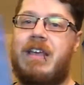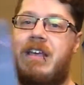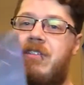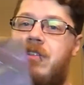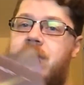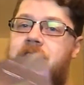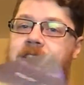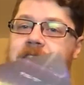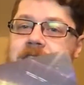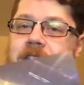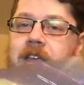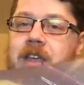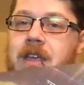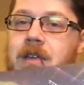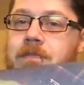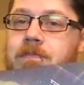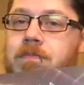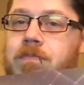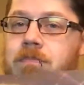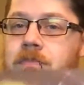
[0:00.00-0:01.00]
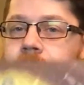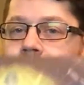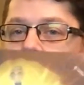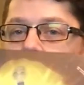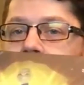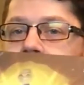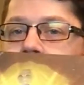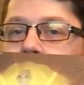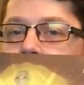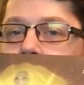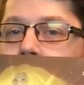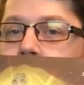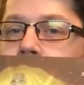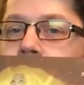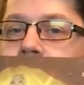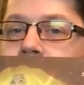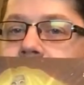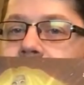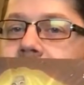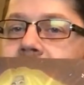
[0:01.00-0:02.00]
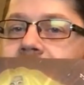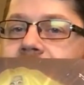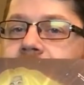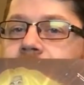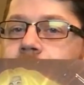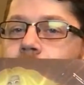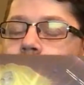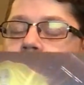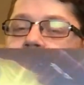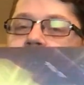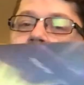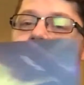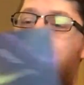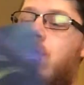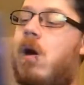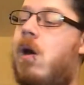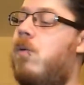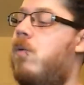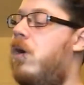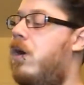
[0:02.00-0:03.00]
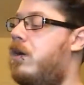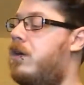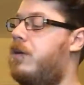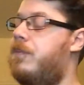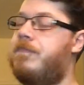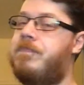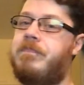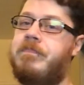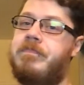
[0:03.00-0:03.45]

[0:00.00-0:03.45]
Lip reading: as you can see, big Galaxy Force 2 artwork.